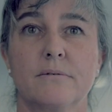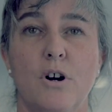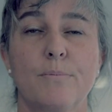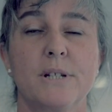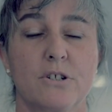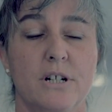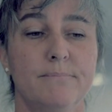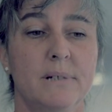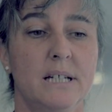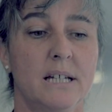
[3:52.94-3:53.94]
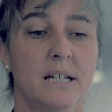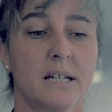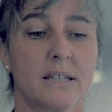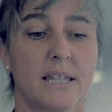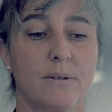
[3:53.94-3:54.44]
hobby time,
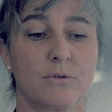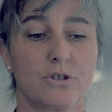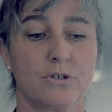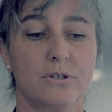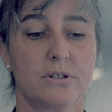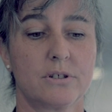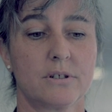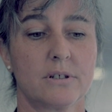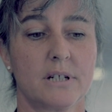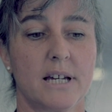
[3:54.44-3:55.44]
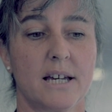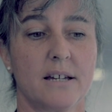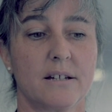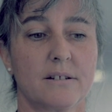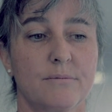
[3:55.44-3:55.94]
that should
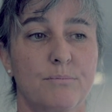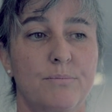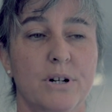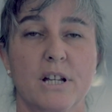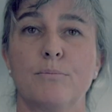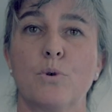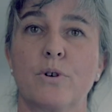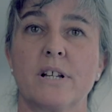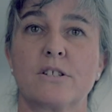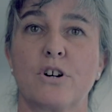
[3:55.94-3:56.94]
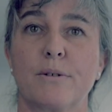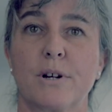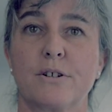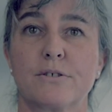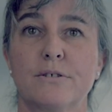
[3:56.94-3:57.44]
bring in more as time
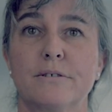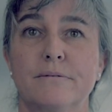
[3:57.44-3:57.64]
goes on.